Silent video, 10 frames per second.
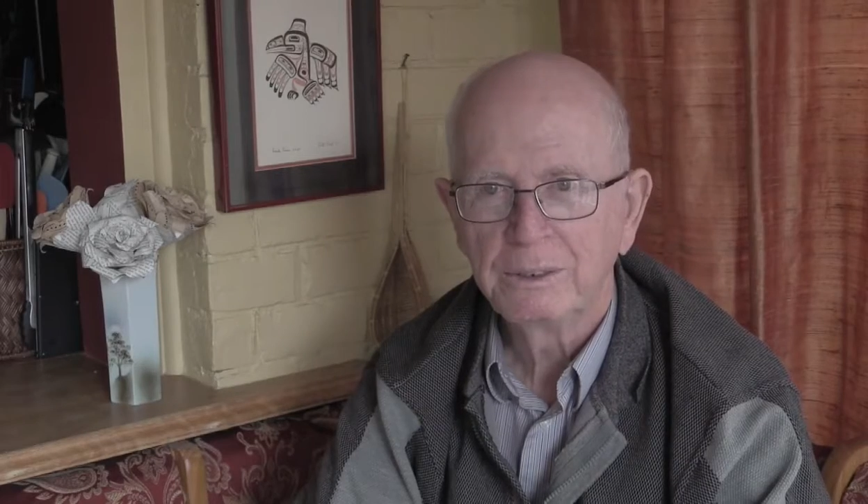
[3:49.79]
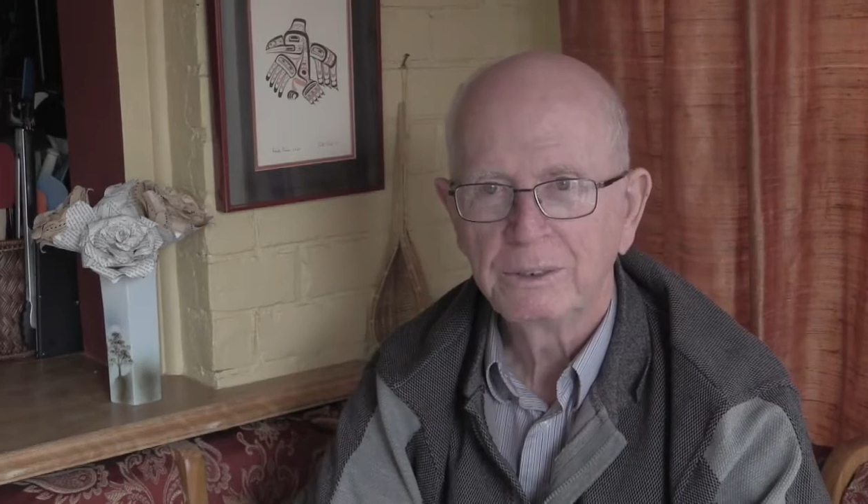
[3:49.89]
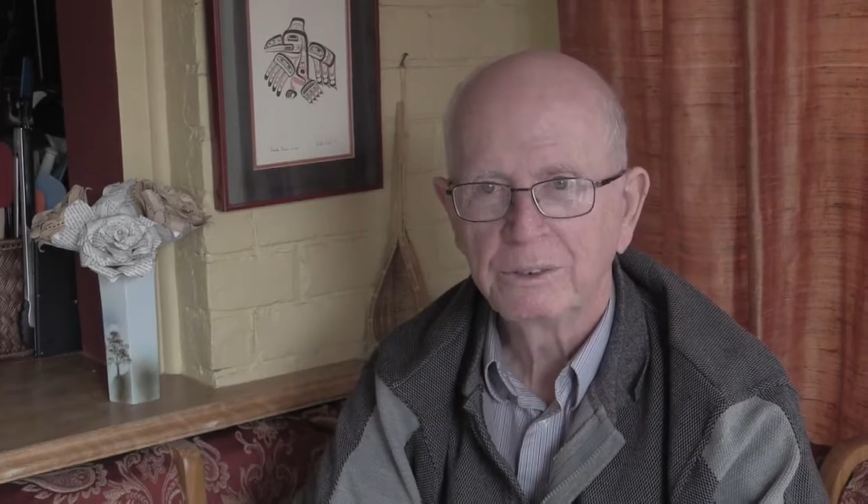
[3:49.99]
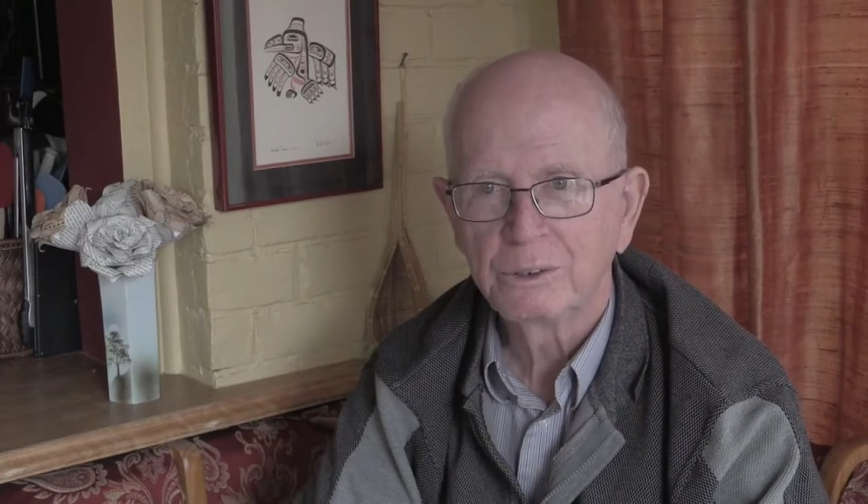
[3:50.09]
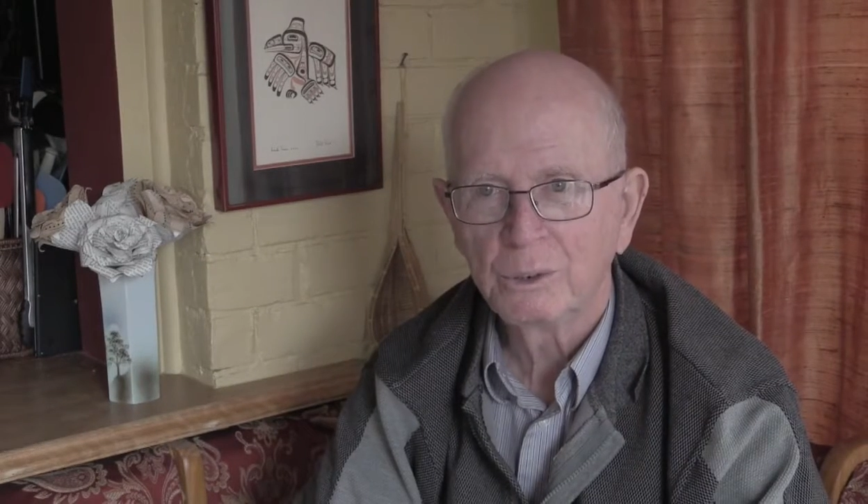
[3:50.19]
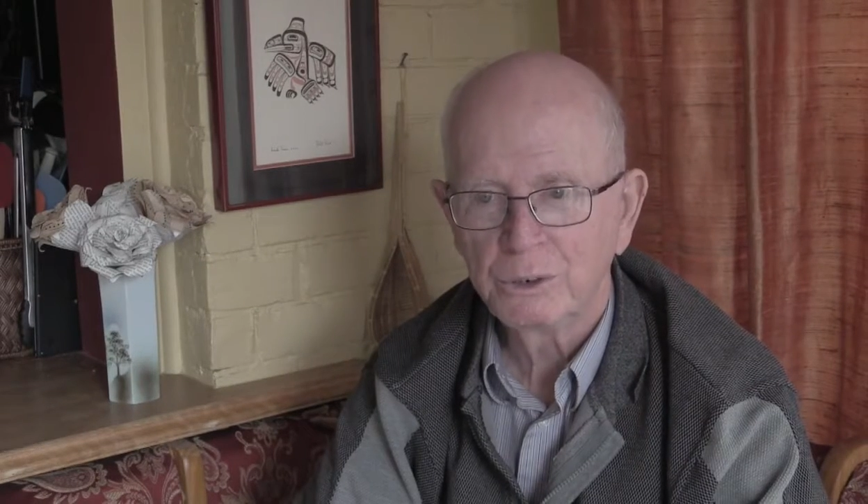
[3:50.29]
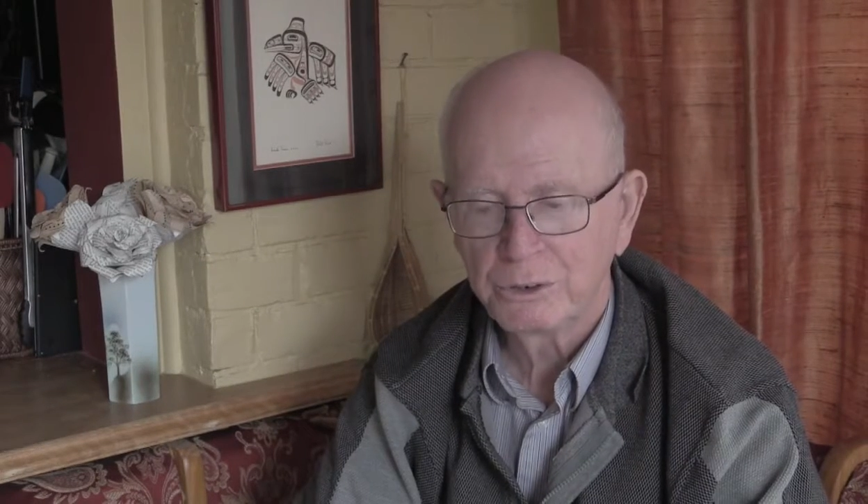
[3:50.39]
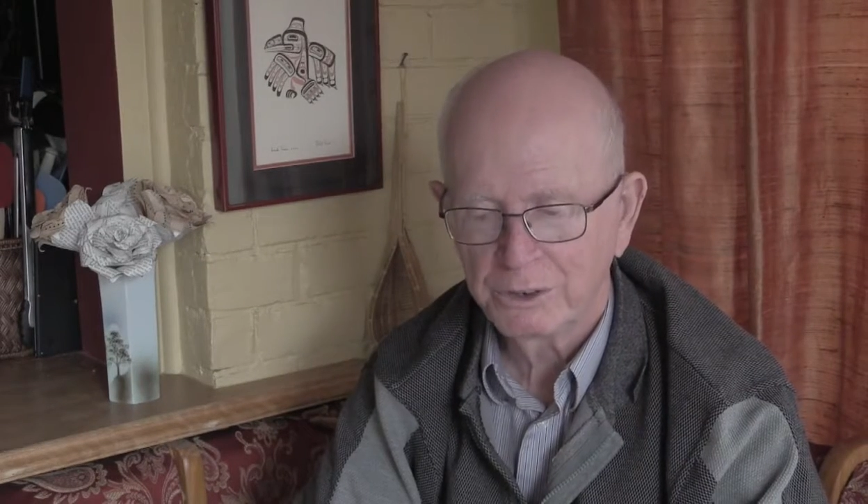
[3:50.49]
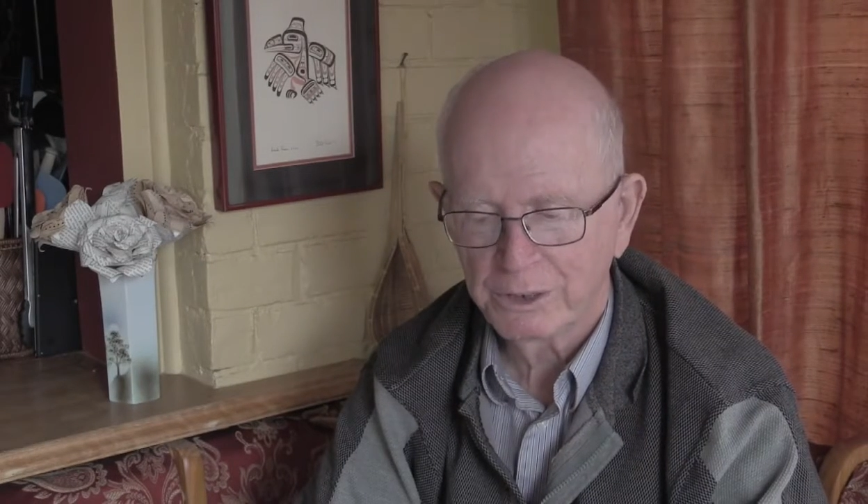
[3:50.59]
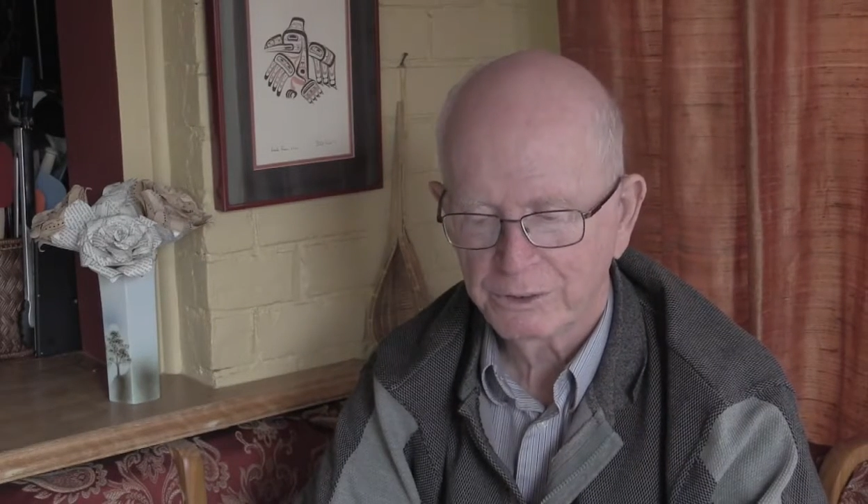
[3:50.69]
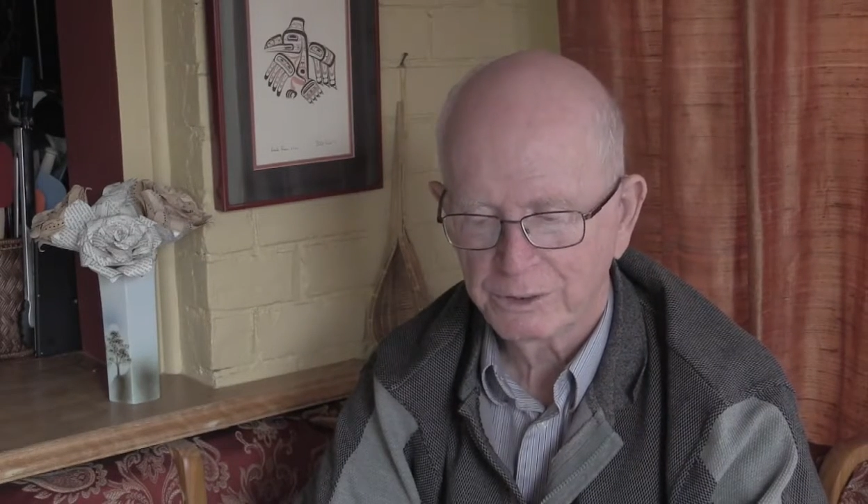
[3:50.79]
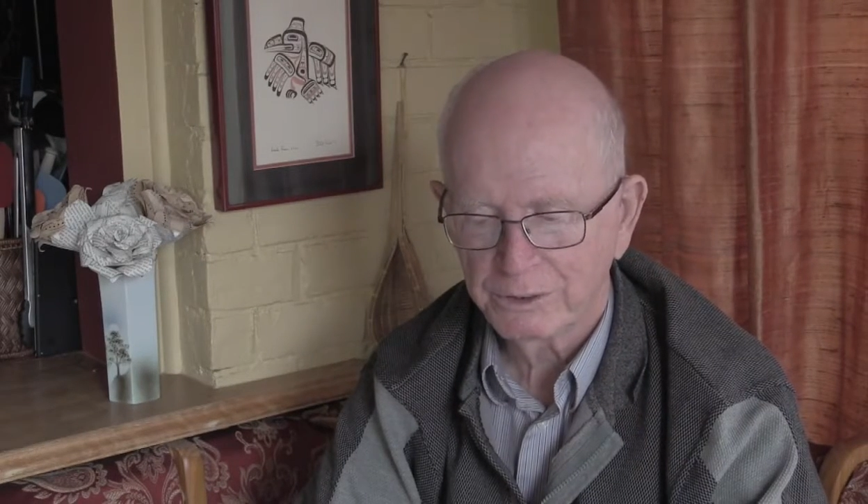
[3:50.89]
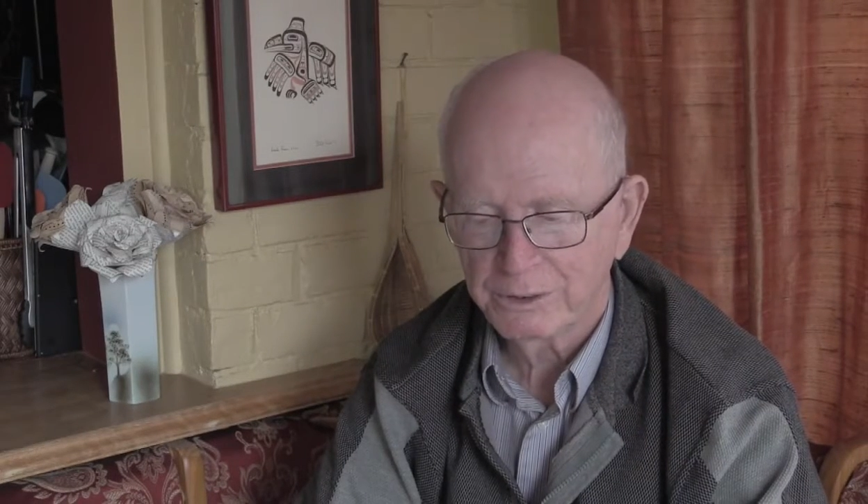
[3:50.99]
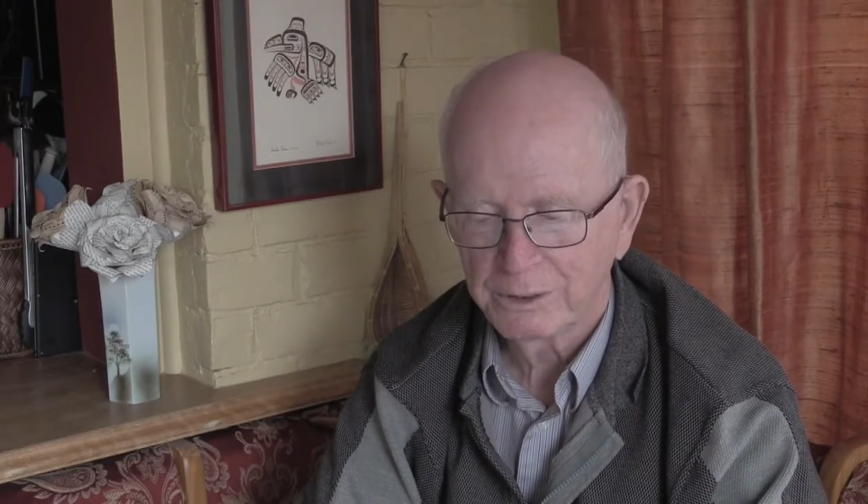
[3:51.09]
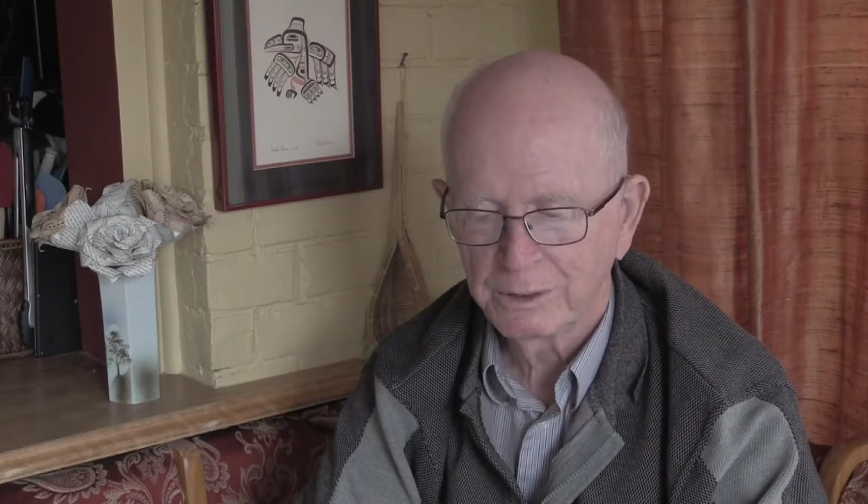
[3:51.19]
social justice,